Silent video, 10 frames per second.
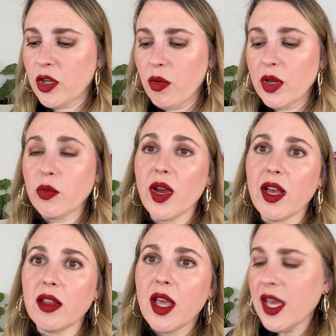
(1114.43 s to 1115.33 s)
go on
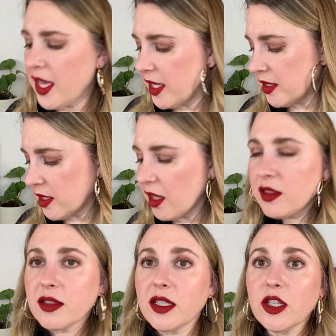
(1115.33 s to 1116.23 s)
well. It's a
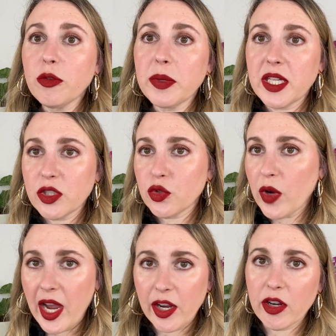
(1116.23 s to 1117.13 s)
little bit
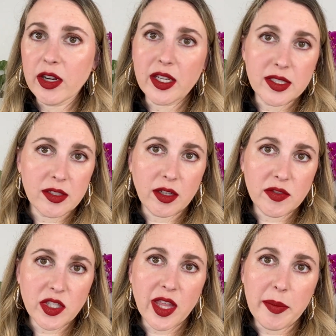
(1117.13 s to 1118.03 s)
drier. It still
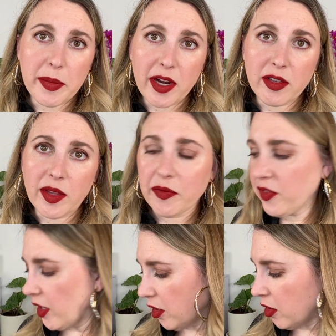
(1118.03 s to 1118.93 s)
gives you that bare lip
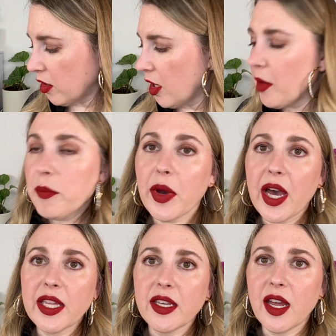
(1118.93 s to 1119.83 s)
feel,
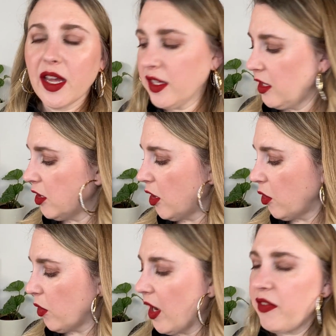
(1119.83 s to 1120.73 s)
but you
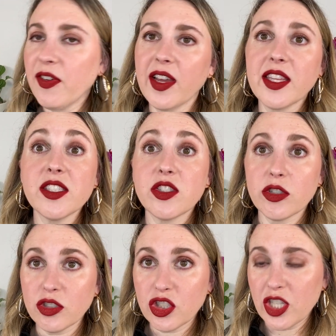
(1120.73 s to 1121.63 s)
know, I find that
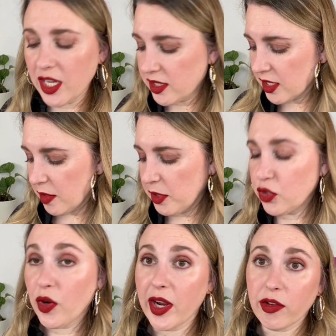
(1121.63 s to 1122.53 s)
certain shades can be
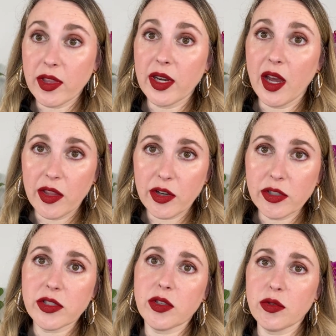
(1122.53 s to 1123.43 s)
drier than
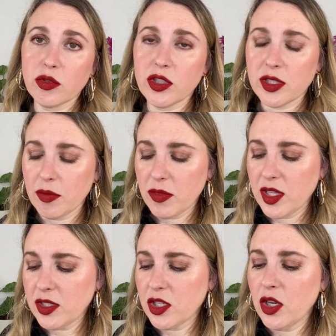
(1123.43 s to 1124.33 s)
others. So just
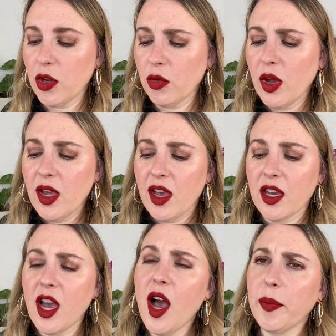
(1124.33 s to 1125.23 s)
something to note, a
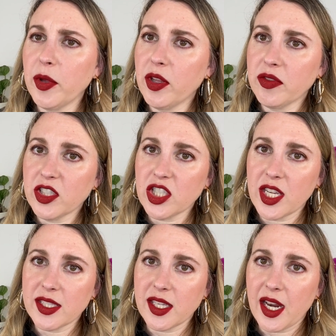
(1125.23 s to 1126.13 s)
couple of the
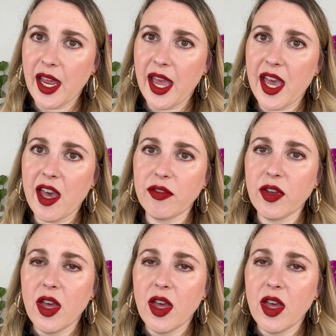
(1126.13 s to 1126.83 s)
shades that I have